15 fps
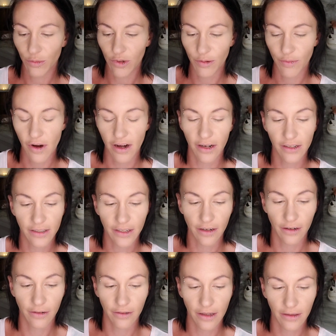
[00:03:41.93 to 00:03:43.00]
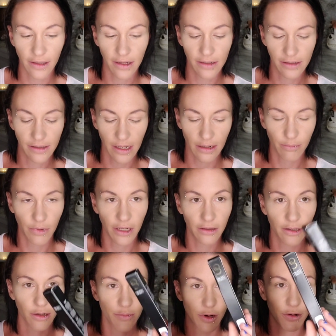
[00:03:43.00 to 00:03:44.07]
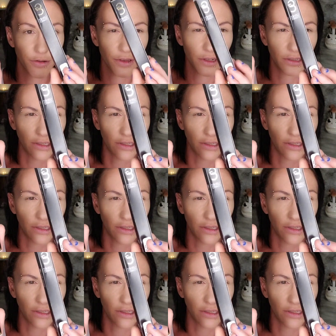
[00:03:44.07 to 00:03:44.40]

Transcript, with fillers: two more products here that they sent me. They're both